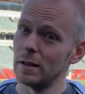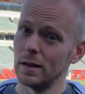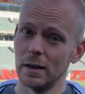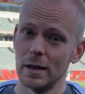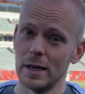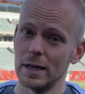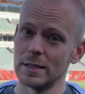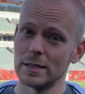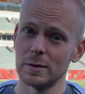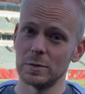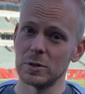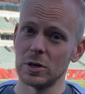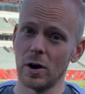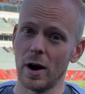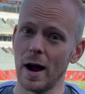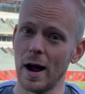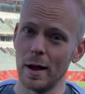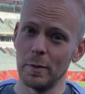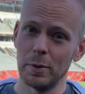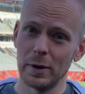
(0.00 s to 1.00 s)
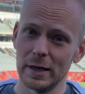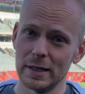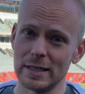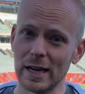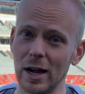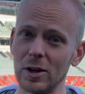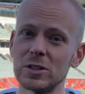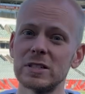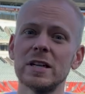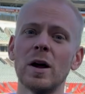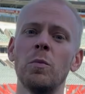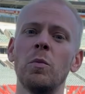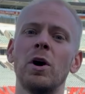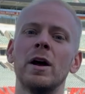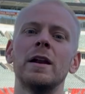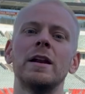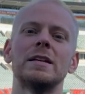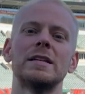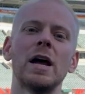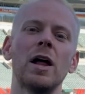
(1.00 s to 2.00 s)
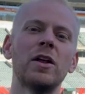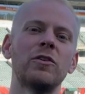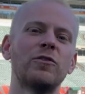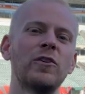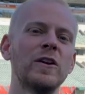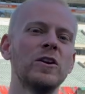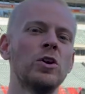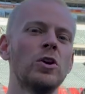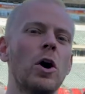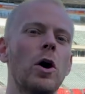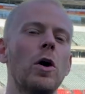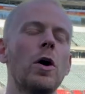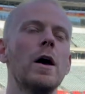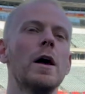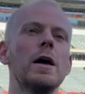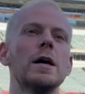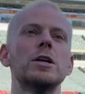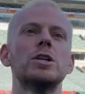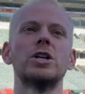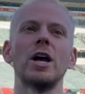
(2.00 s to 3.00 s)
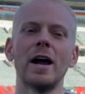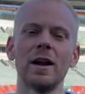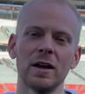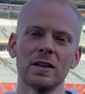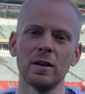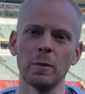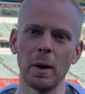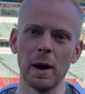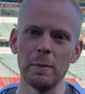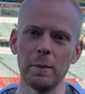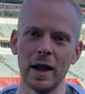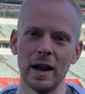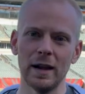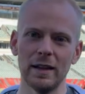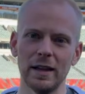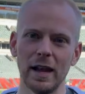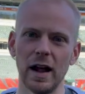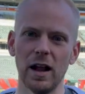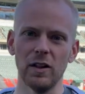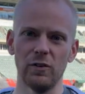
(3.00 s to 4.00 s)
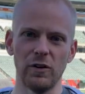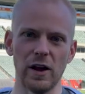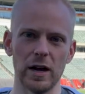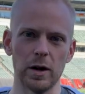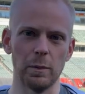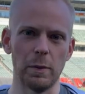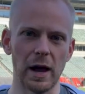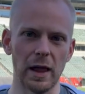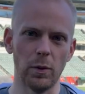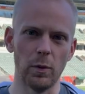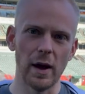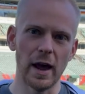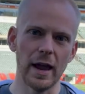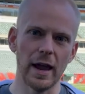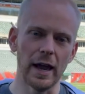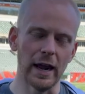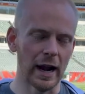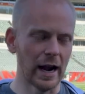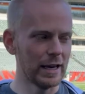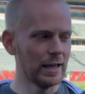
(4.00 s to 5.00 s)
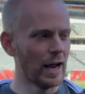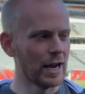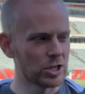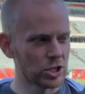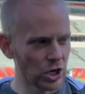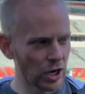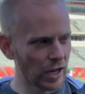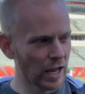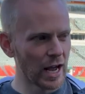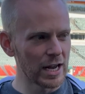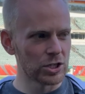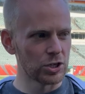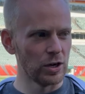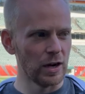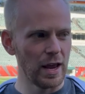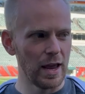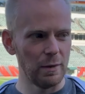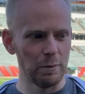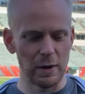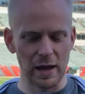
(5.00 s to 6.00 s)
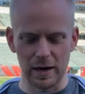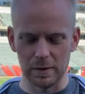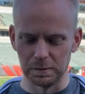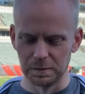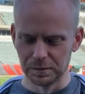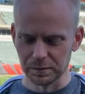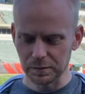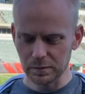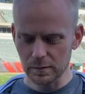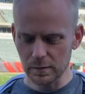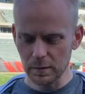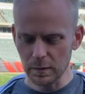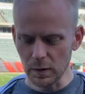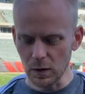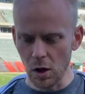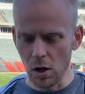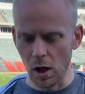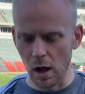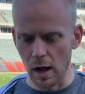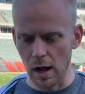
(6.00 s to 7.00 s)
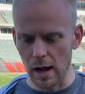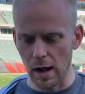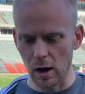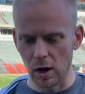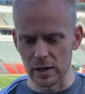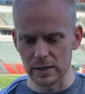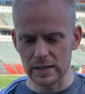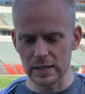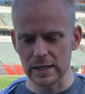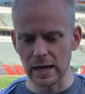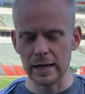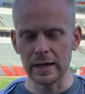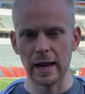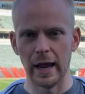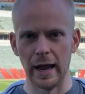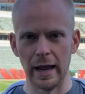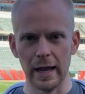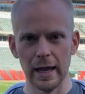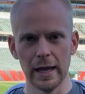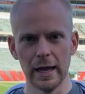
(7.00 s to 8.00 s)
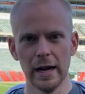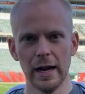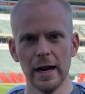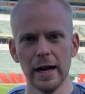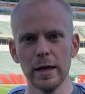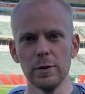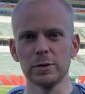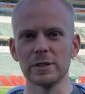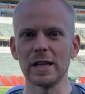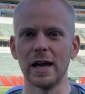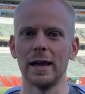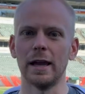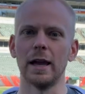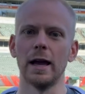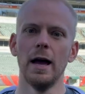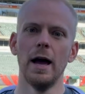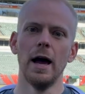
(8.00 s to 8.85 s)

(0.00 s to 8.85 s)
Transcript: hit subscribe, tell someone, tell a friend you know. Shout out to my man in the elevator, by the way, and I, I should have got your name, man, uh, on Sunday. He was like,